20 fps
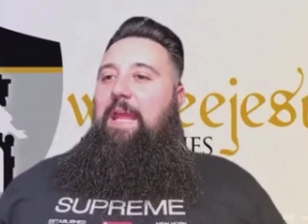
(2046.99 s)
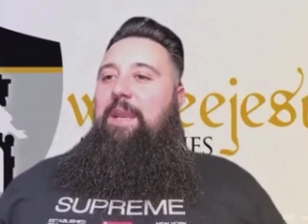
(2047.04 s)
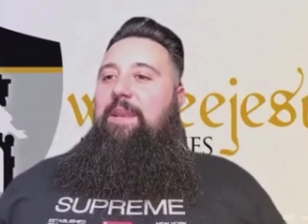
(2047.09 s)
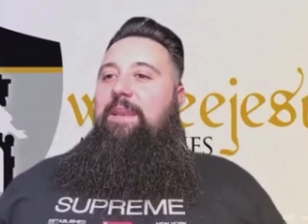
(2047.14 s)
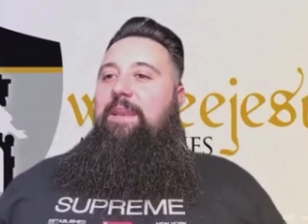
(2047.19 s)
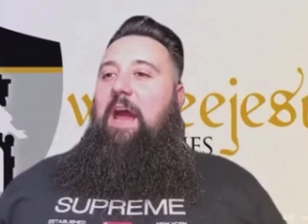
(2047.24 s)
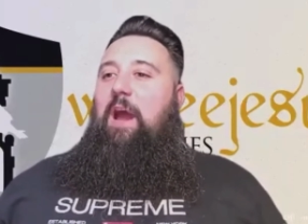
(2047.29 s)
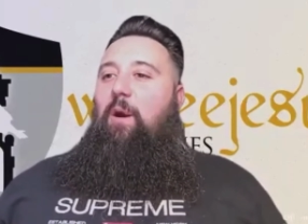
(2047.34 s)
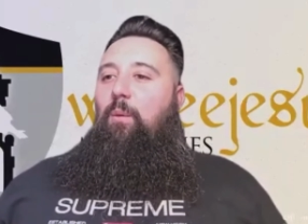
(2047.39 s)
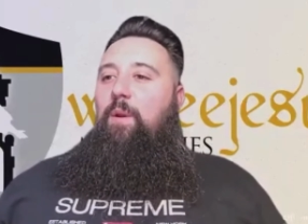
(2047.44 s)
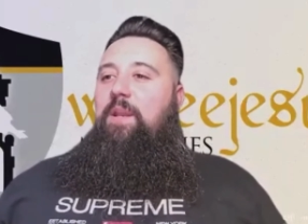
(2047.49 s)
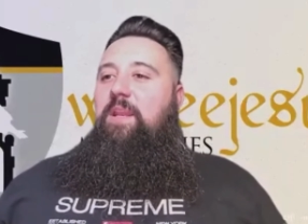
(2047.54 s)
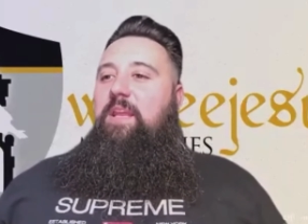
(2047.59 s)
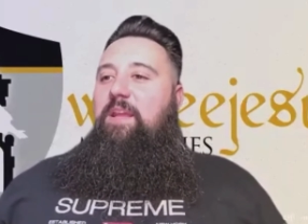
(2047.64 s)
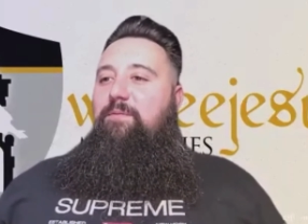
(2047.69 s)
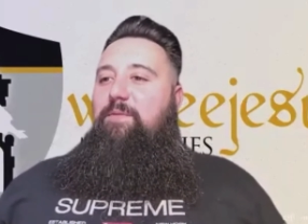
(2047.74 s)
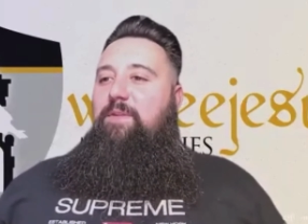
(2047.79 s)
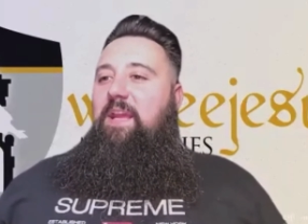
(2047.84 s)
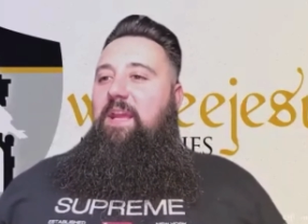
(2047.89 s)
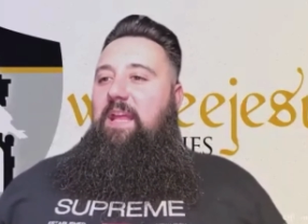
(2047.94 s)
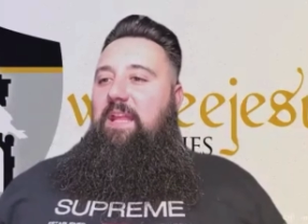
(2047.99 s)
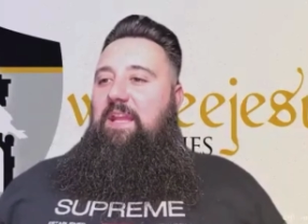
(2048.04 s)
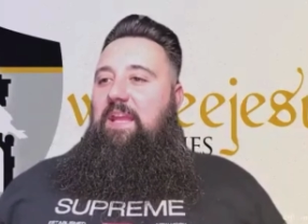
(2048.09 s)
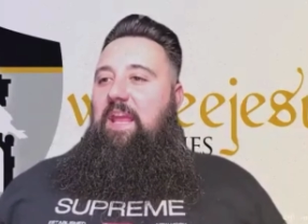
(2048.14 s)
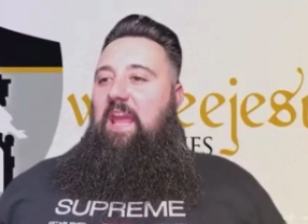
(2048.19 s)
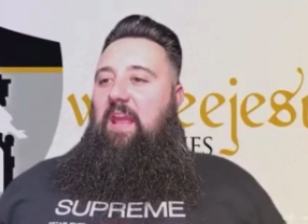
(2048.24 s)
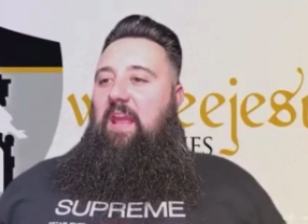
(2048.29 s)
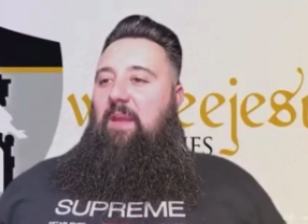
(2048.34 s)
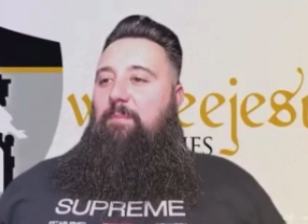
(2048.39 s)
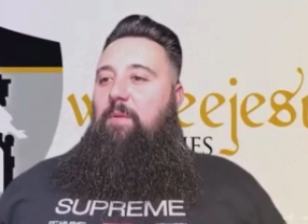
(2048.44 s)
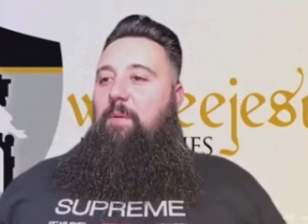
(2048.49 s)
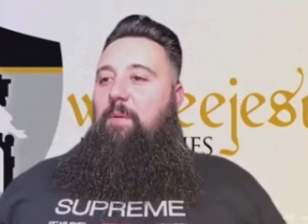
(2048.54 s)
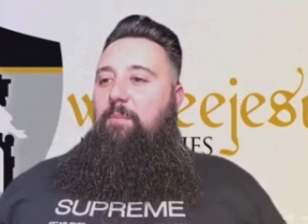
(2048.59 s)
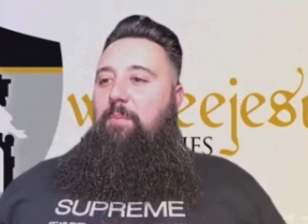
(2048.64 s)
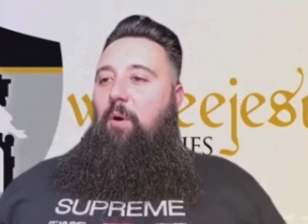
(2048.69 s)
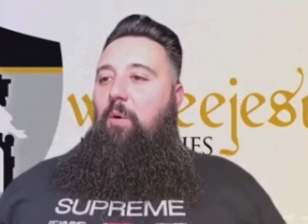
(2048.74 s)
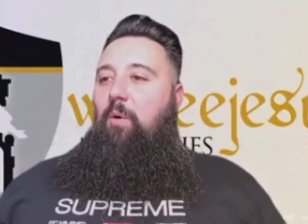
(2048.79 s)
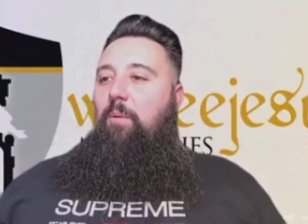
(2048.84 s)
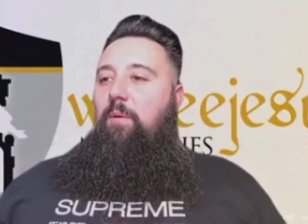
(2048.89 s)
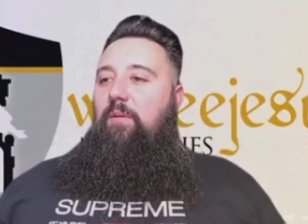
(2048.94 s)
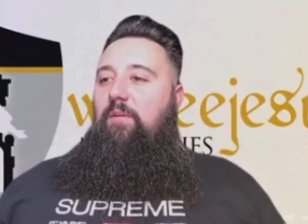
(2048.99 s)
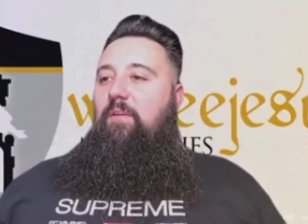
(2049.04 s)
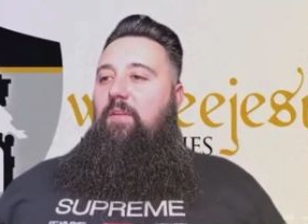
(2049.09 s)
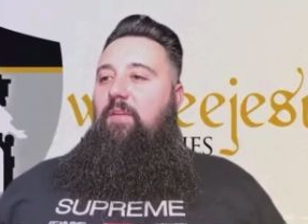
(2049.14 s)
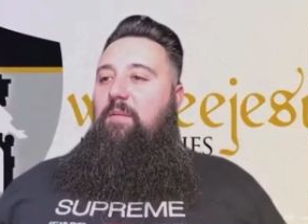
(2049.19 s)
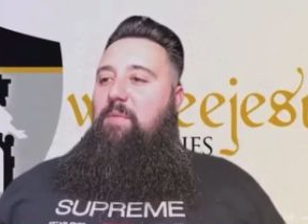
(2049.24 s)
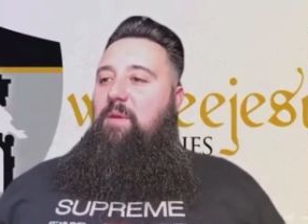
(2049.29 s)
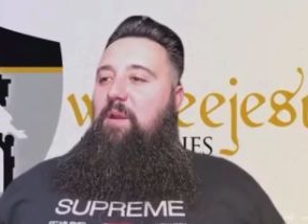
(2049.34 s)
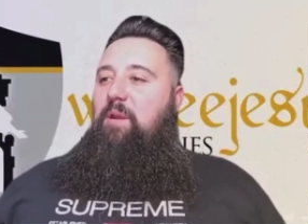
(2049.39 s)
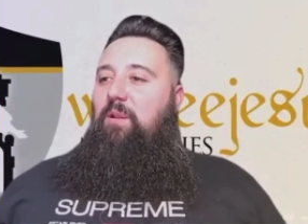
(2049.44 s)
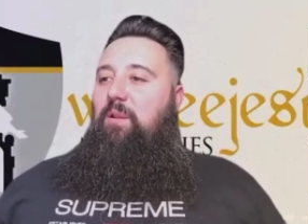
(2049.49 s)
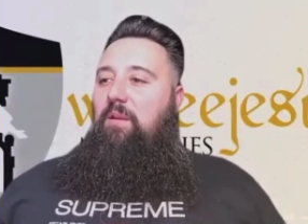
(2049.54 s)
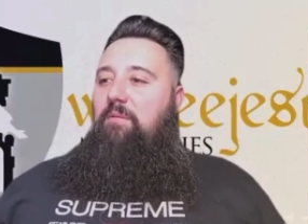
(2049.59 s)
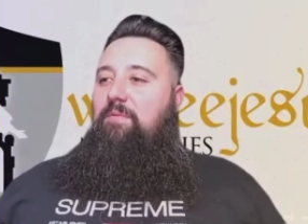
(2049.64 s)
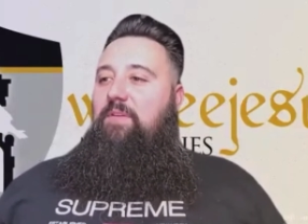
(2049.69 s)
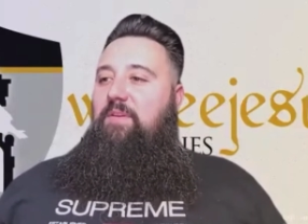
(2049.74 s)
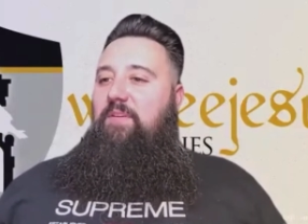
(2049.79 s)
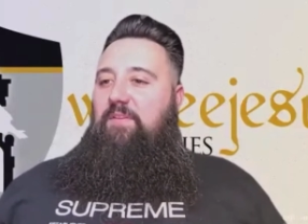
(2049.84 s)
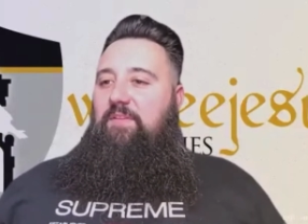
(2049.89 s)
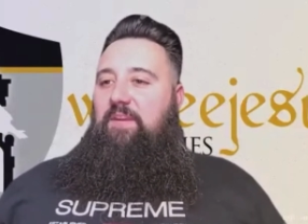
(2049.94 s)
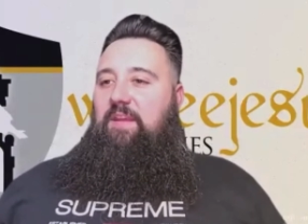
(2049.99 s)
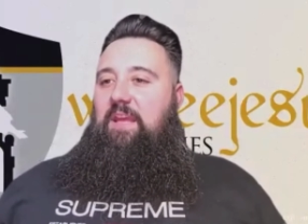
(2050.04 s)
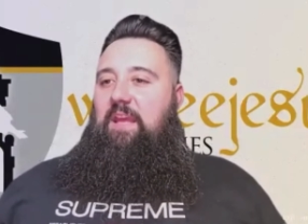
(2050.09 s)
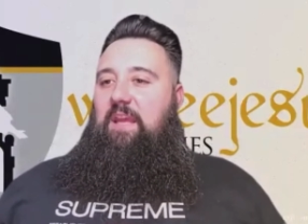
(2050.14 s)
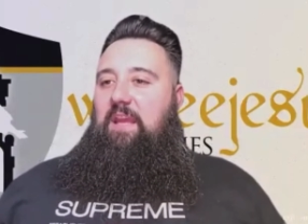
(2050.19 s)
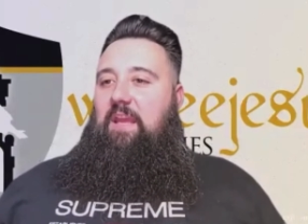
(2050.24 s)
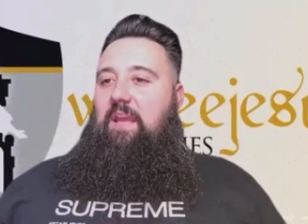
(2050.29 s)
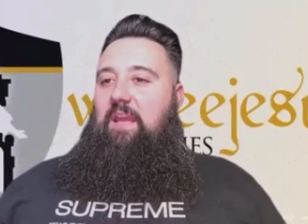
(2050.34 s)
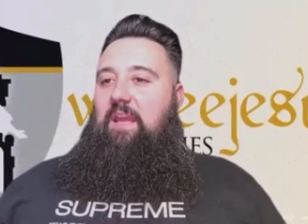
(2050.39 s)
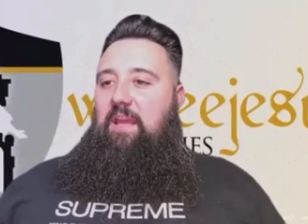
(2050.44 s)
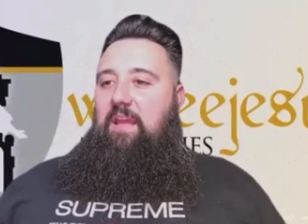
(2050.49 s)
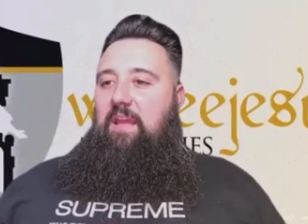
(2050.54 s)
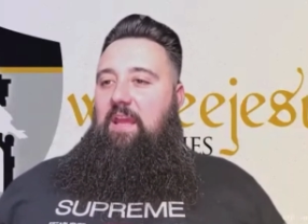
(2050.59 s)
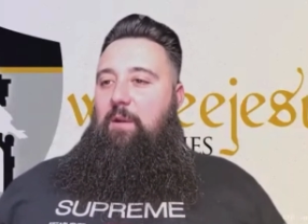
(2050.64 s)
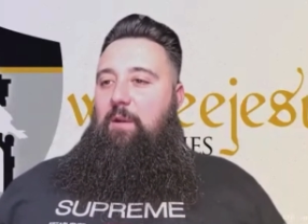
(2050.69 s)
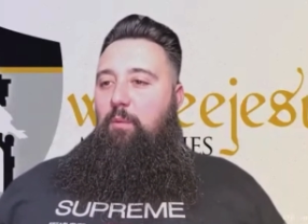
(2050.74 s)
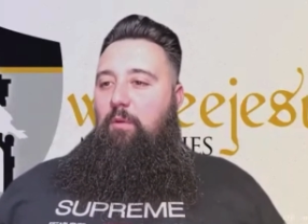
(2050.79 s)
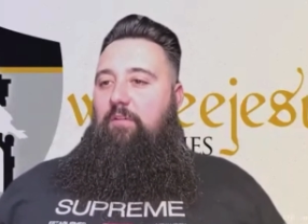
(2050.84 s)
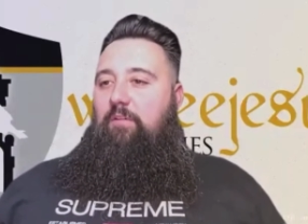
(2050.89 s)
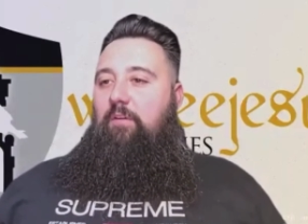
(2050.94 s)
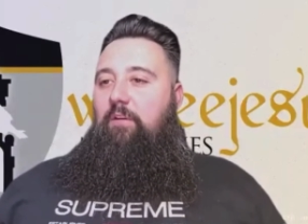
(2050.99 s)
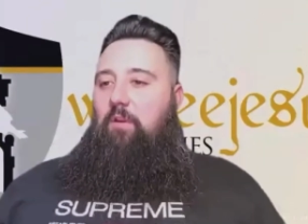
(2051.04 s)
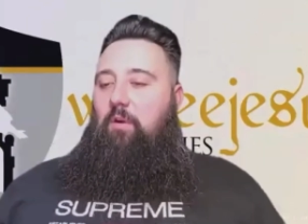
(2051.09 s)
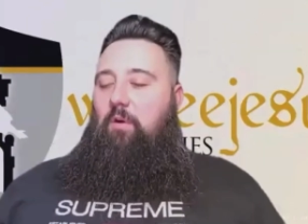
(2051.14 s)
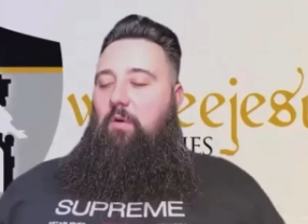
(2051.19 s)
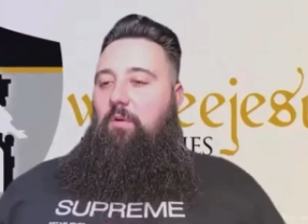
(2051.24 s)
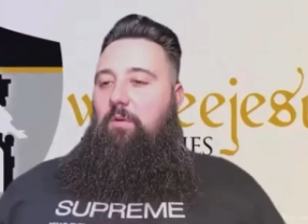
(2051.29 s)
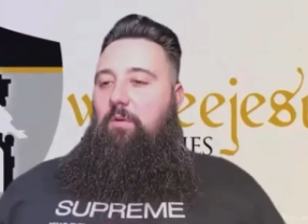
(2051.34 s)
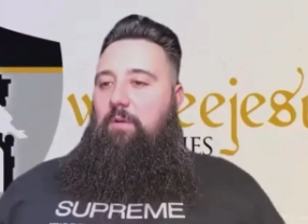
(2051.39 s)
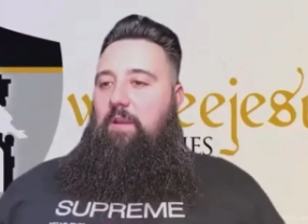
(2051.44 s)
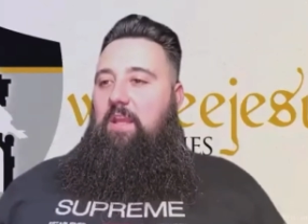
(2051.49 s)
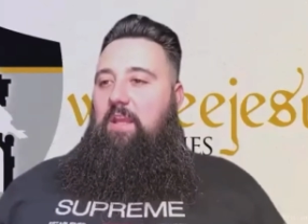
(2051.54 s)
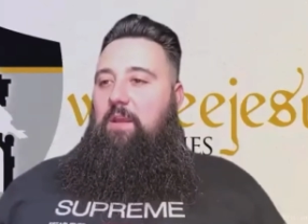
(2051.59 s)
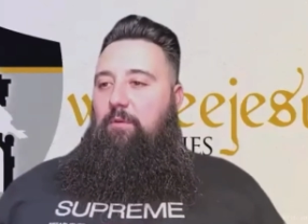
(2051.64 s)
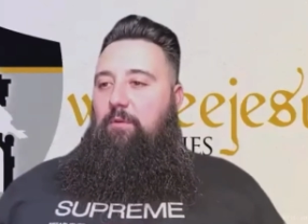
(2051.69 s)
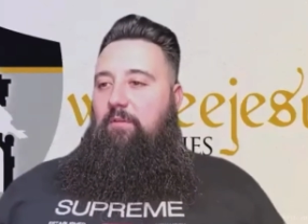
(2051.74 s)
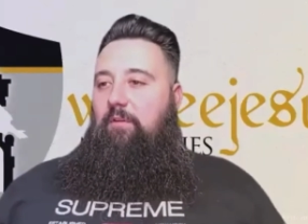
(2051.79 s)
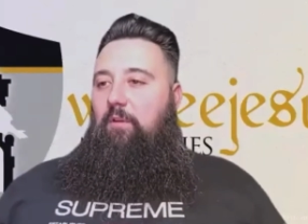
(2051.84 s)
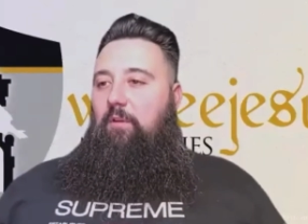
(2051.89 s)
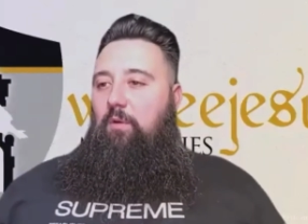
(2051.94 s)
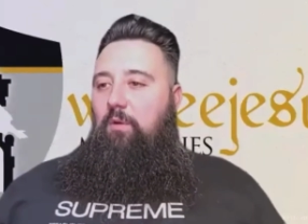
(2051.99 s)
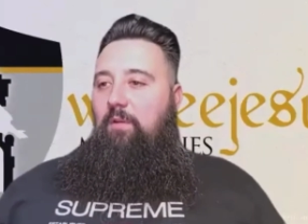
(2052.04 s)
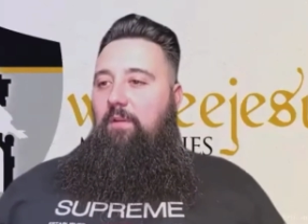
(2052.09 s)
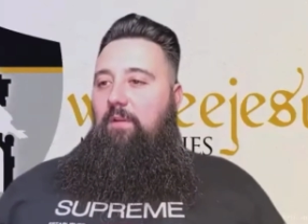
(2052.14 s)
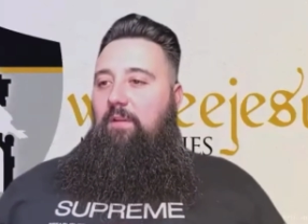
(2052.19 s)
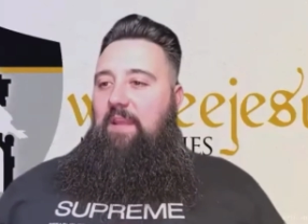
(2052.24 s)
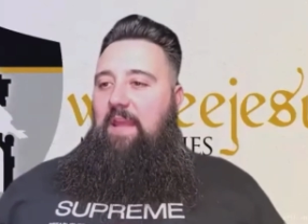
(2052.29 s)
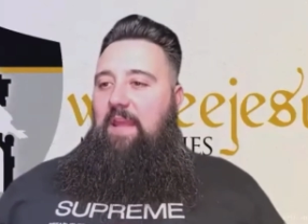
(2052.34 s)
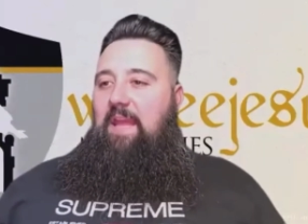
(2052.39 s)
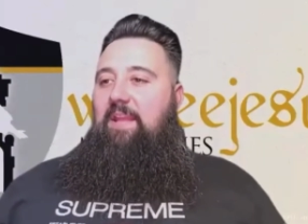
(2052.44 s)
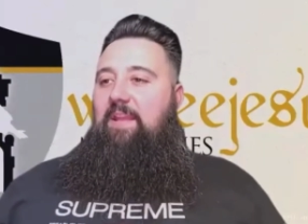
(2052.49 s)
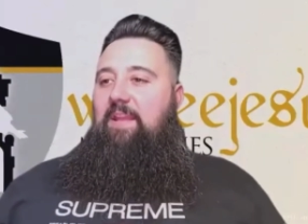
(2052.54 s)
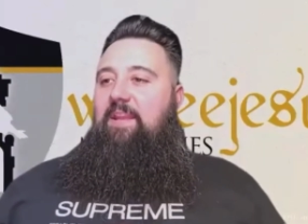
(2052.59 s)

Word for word: Now, when evening had came, the boat was in the middle of the sea and was alone, and he was alone on the land.